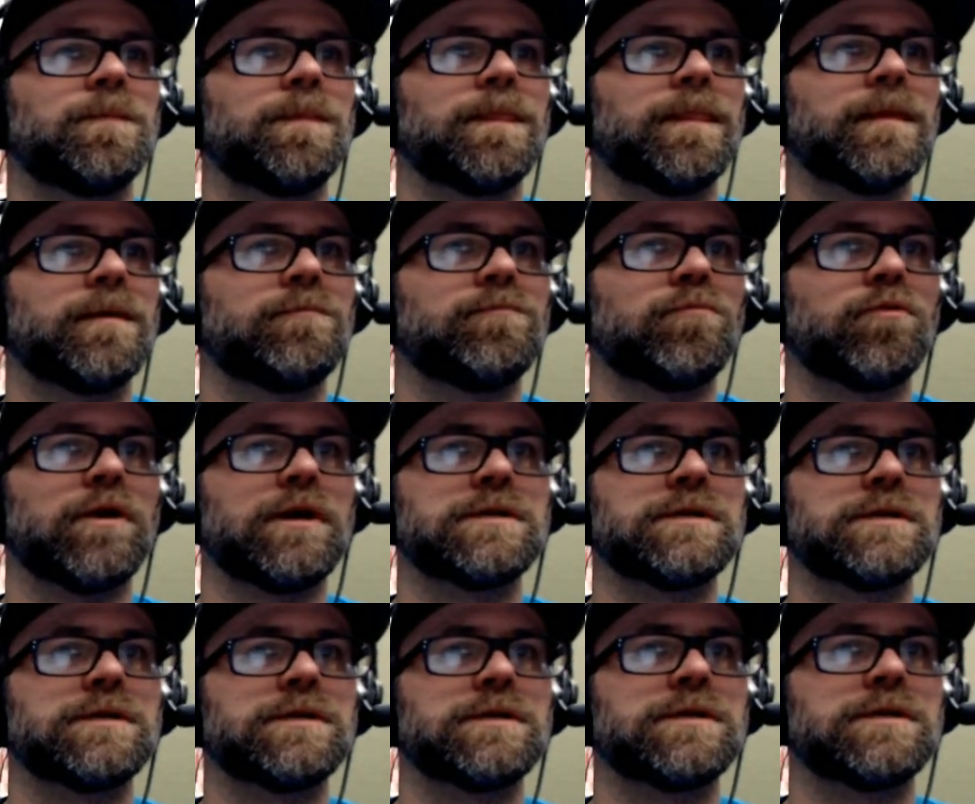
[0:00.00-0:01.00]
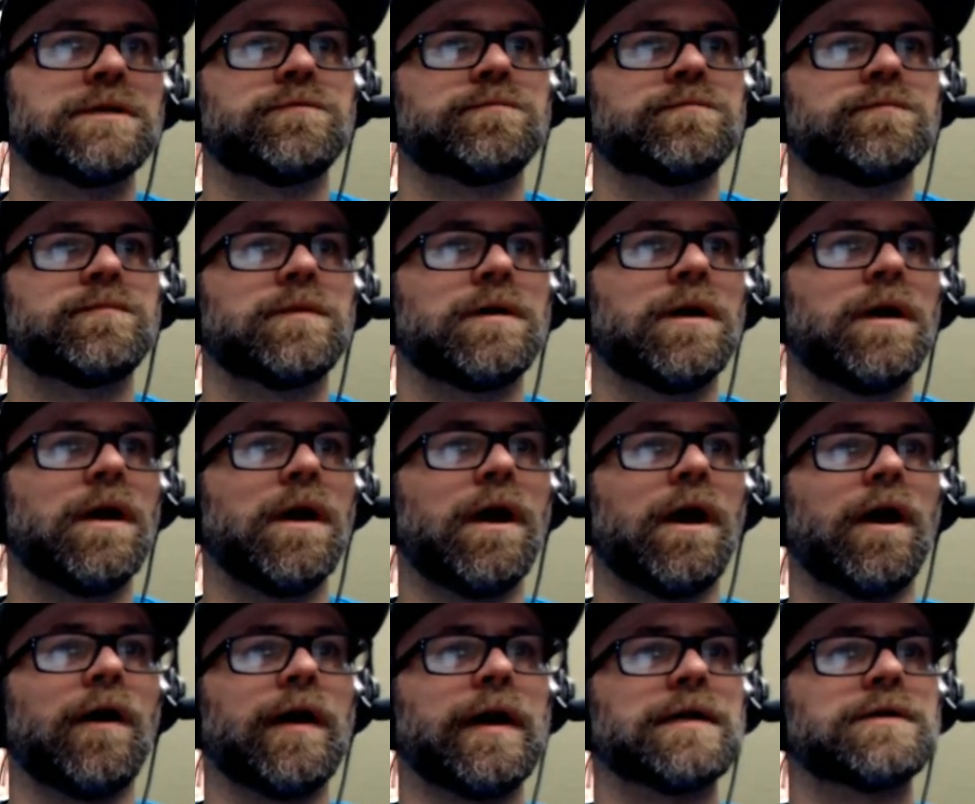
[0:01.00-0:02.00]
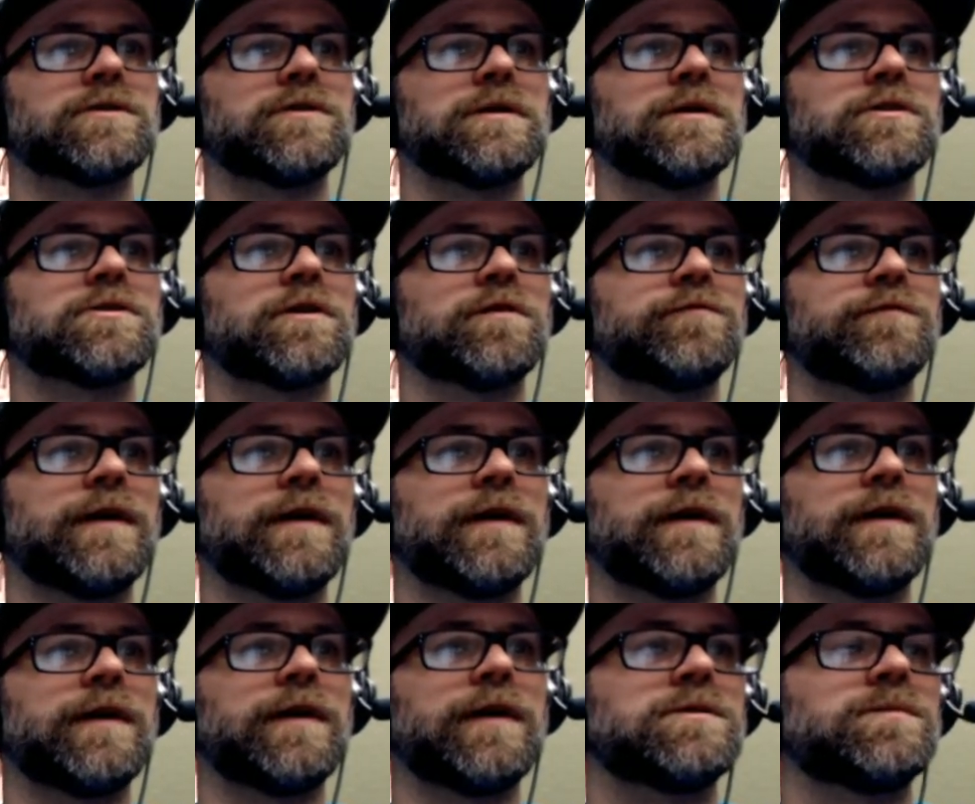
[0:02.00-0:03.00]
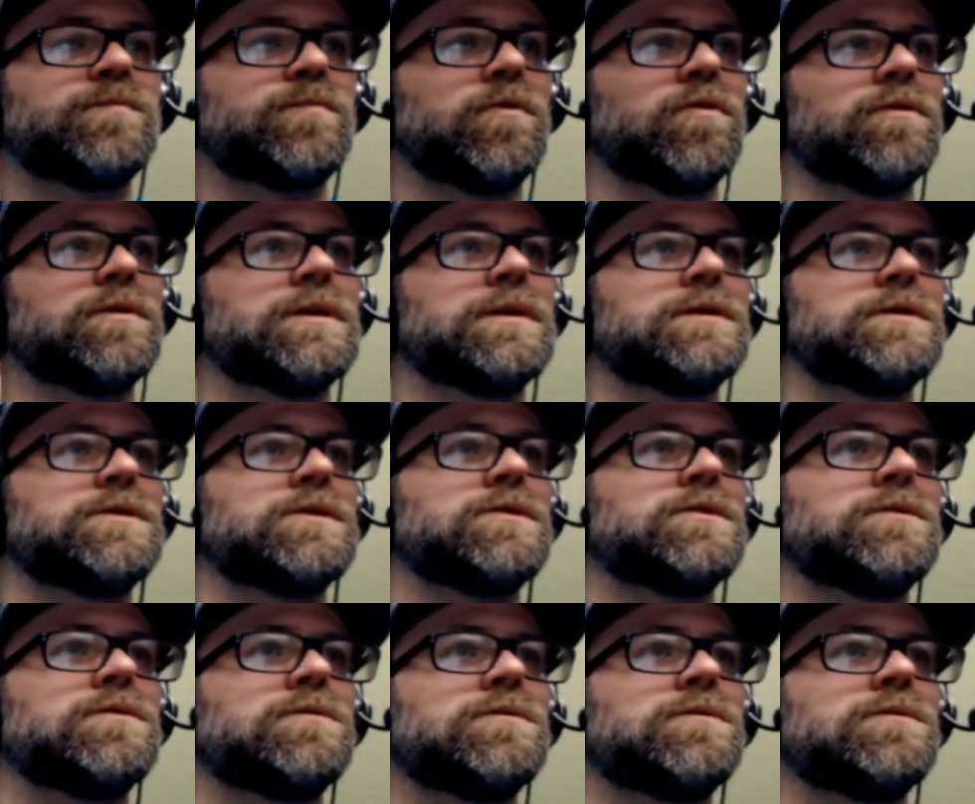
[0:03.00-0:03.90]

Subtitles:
process. Alright, so here's our file. Let's just pull it into